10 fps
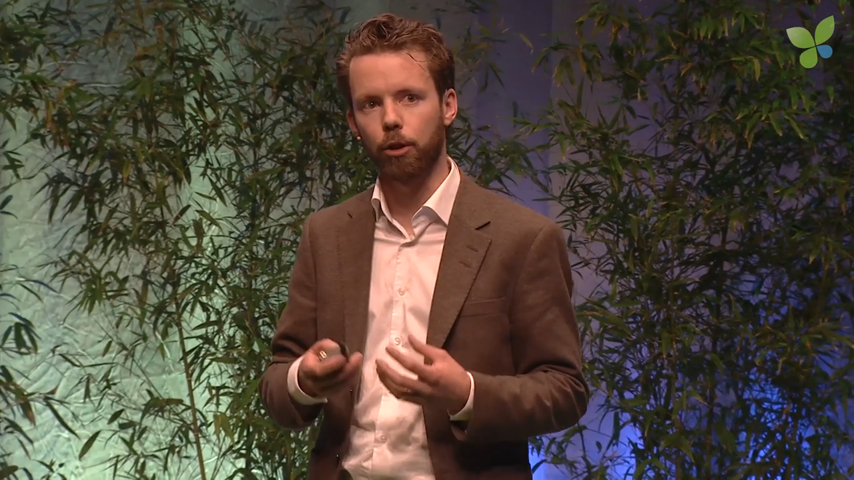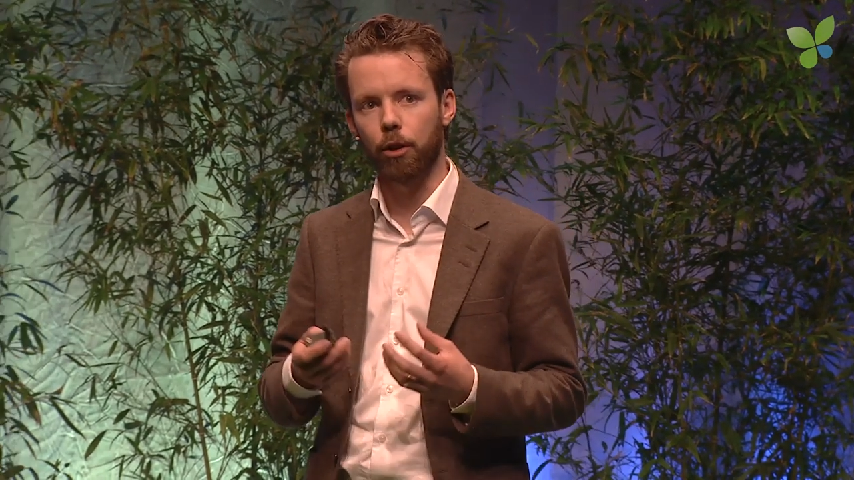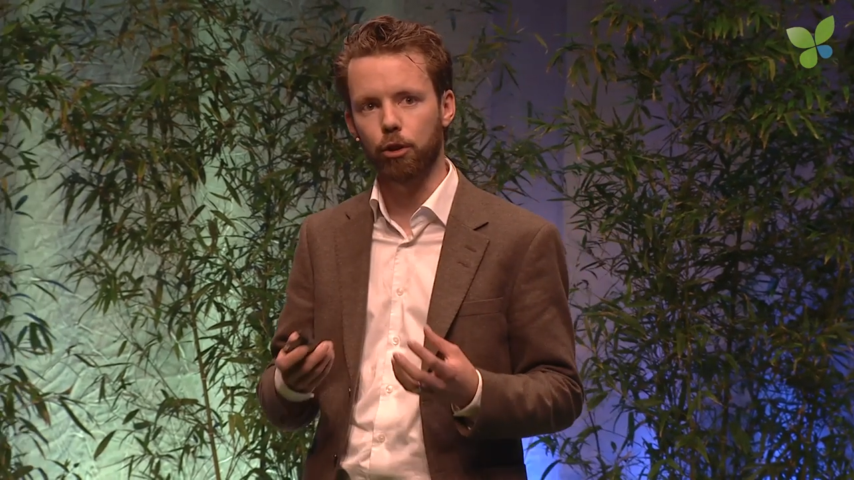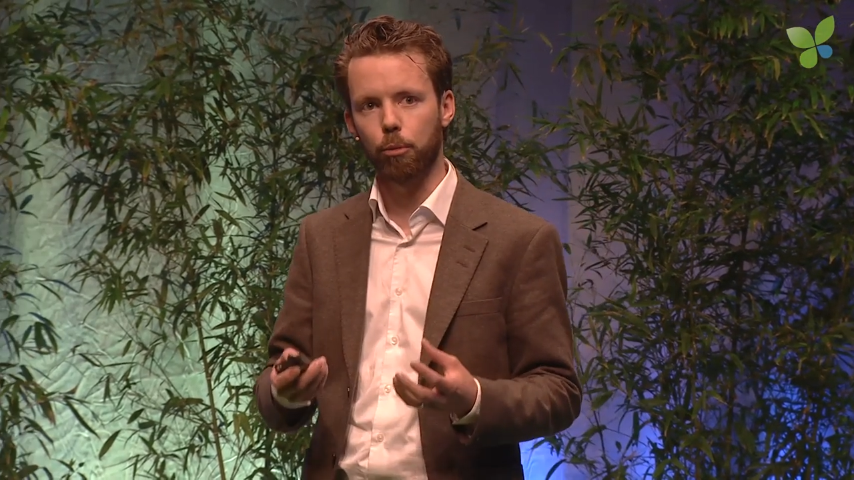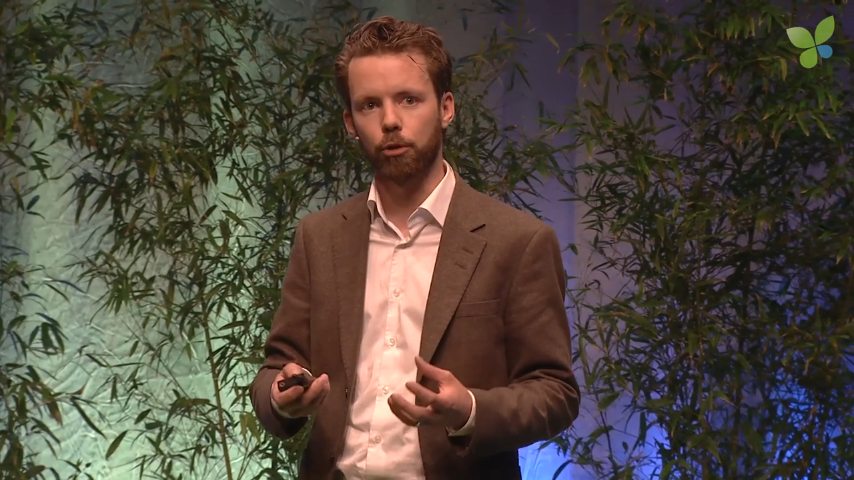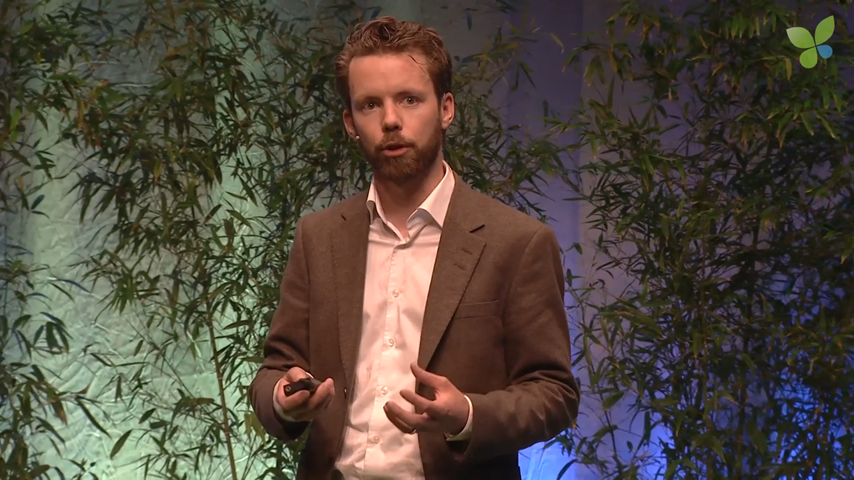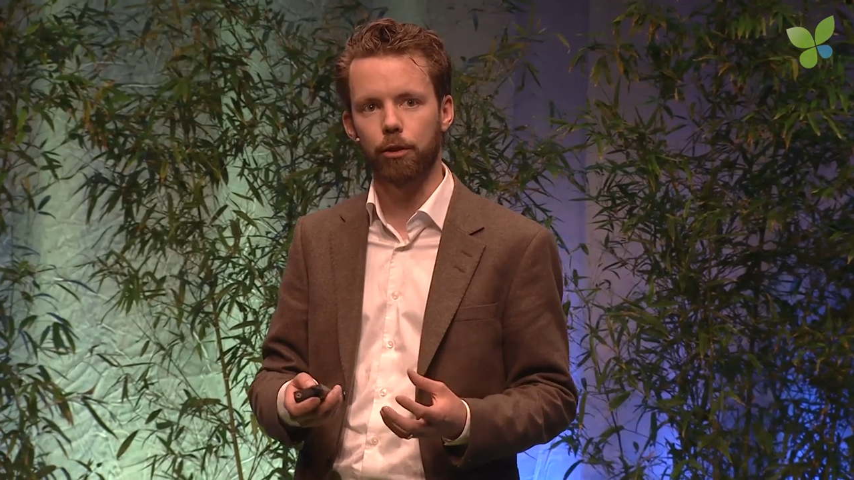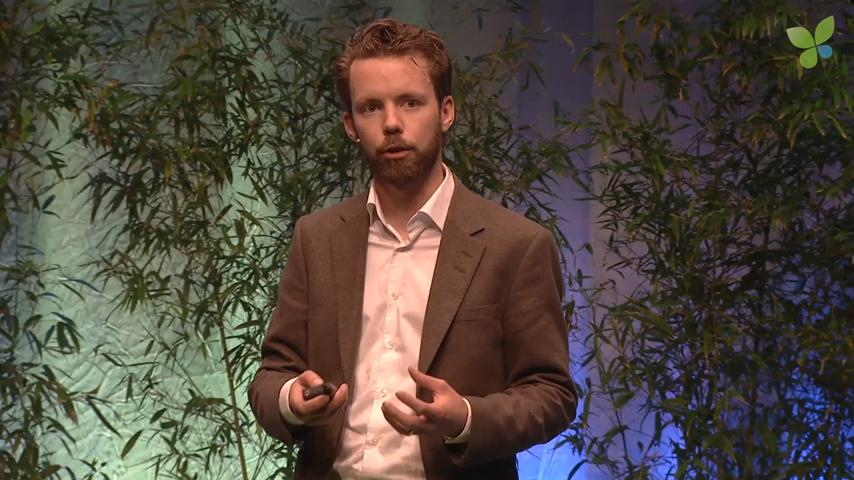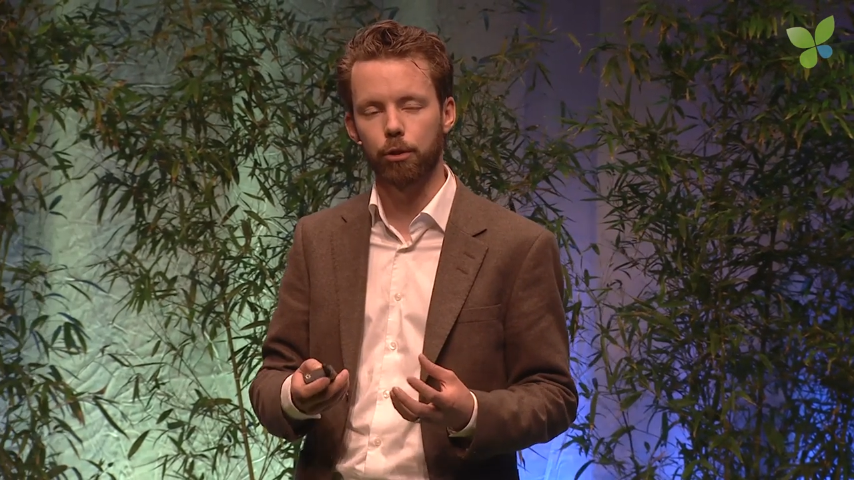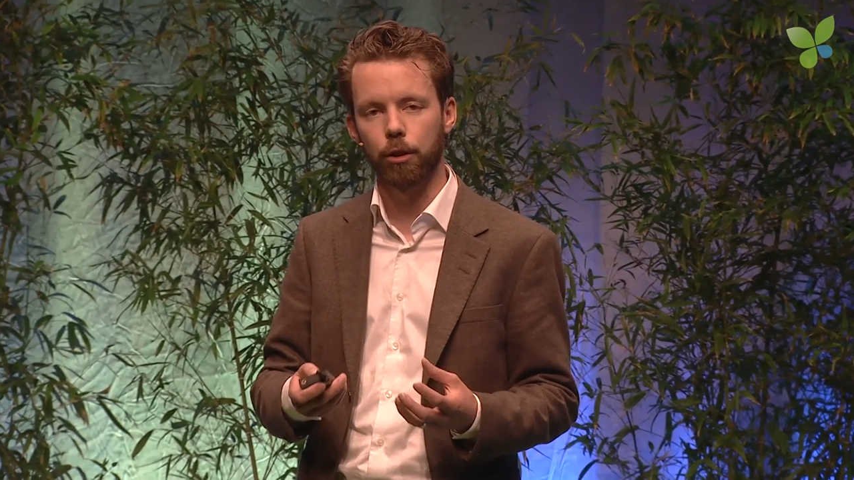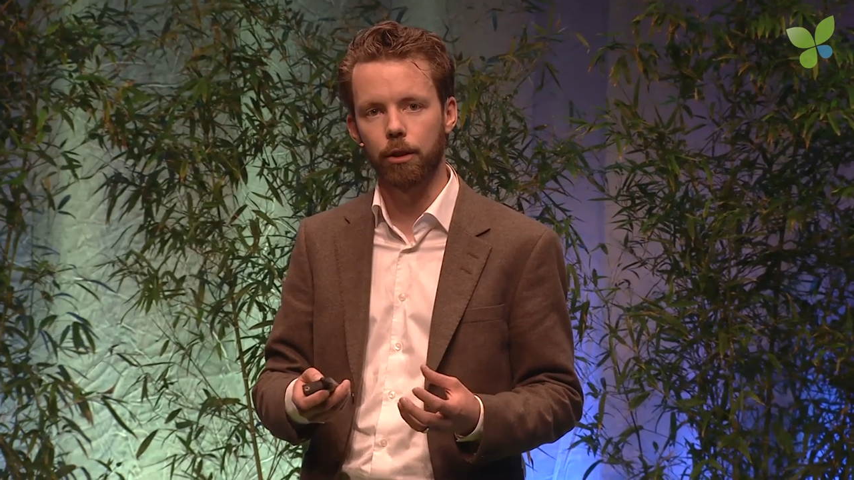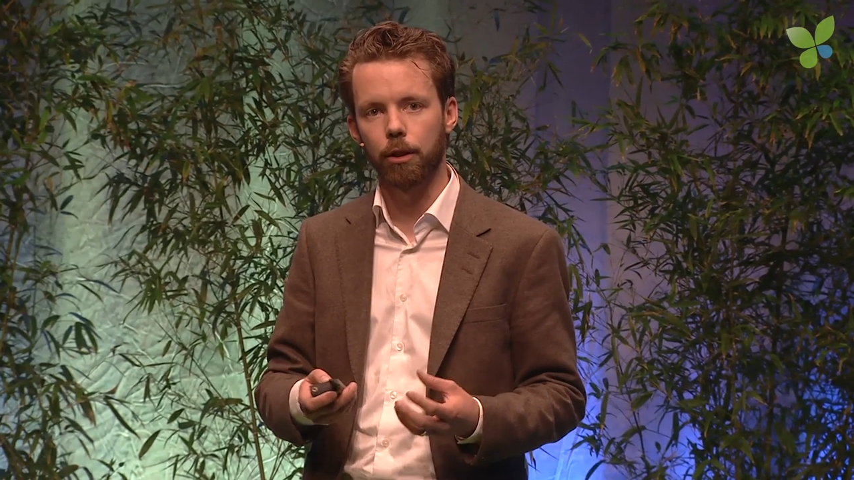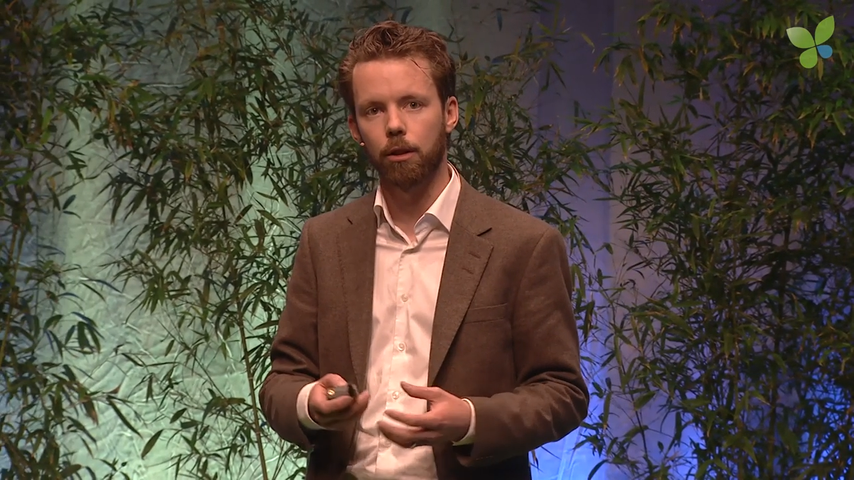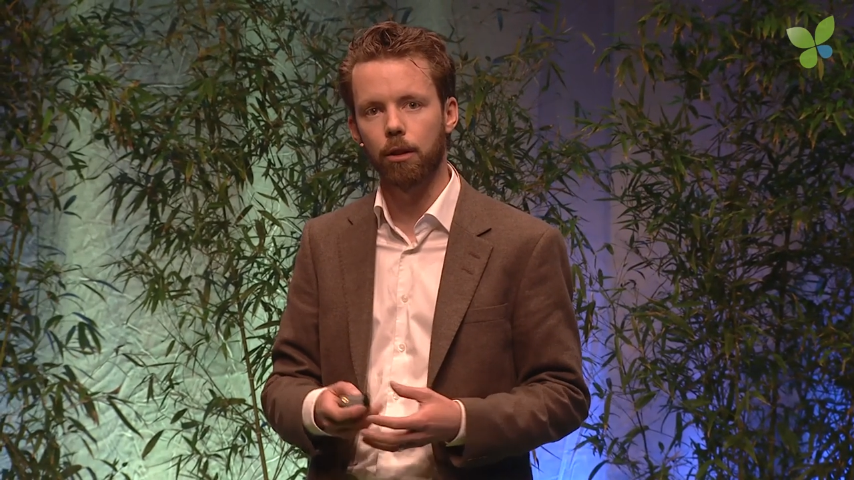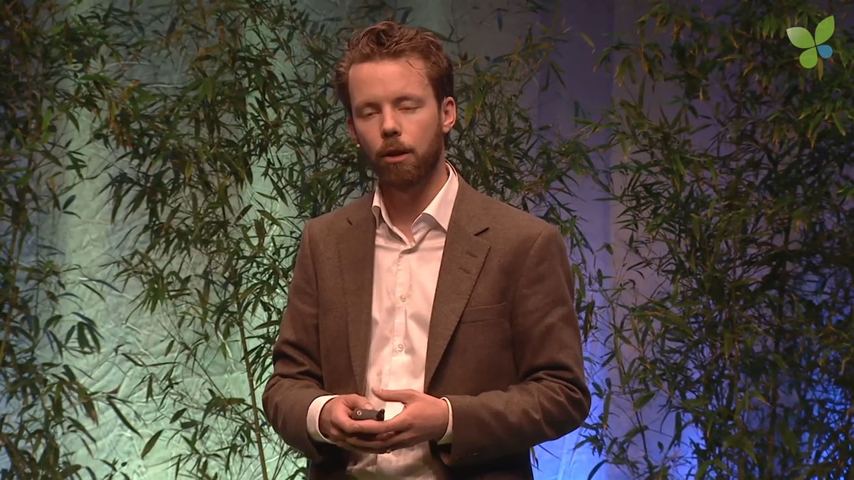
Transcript: customers as a utility.